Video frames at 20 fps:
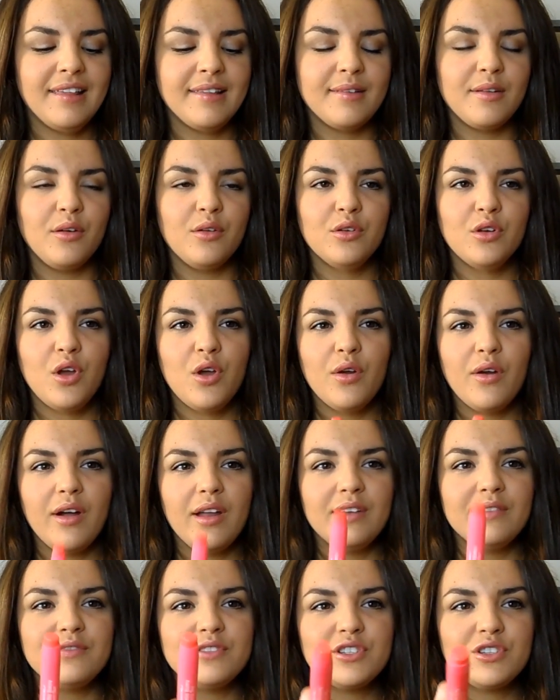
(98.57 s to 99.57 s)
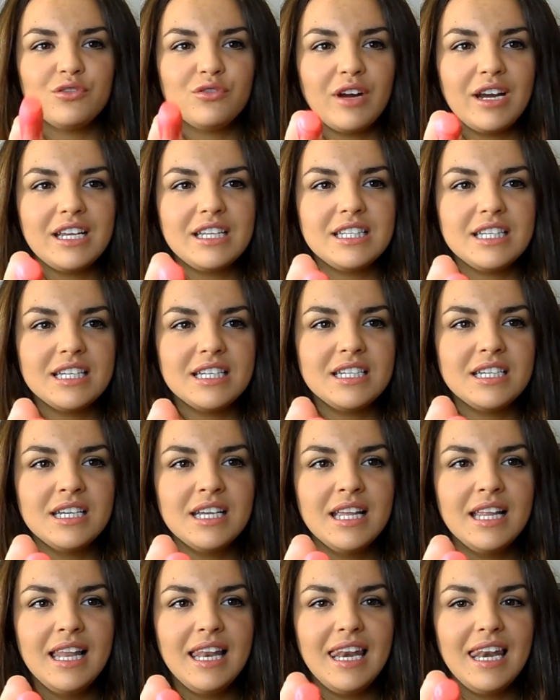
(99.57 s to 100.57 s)
It's got no kind of serrated
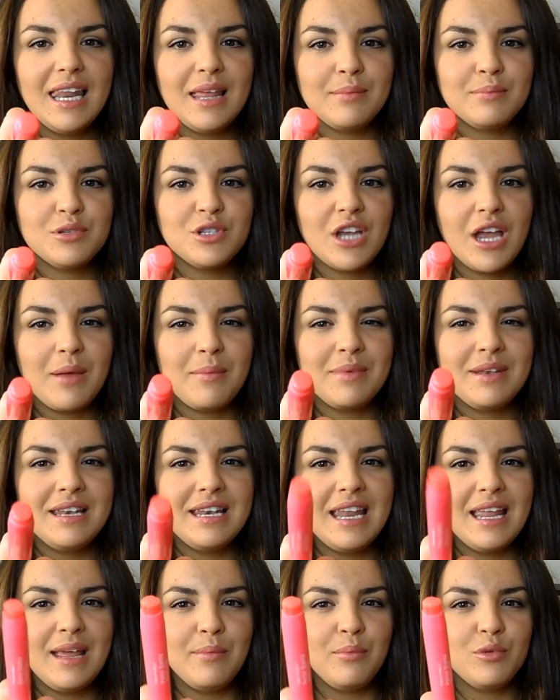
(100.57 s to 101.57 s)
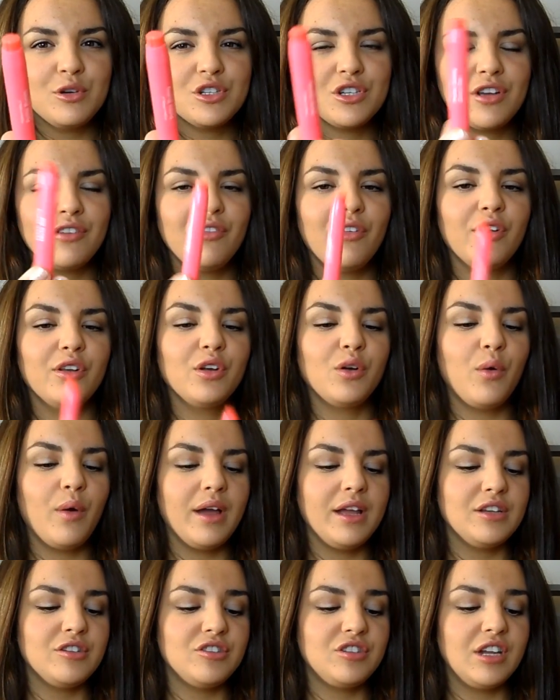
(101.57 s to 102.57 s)
lip shaped nib, which I find
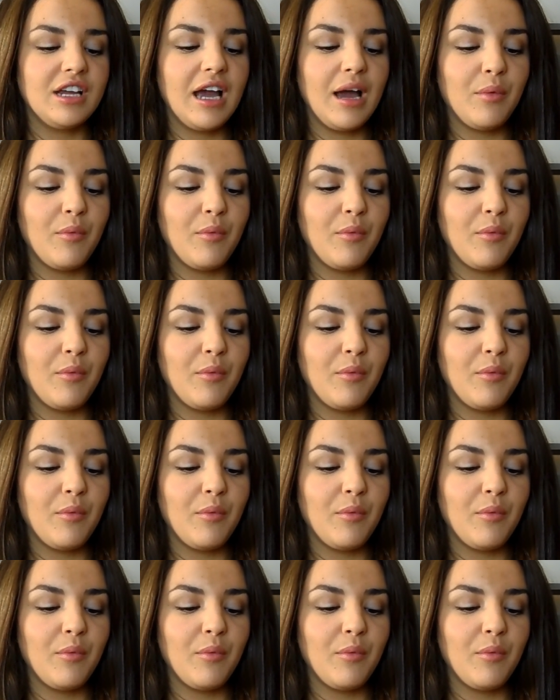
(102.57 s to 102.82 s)
quite interesting.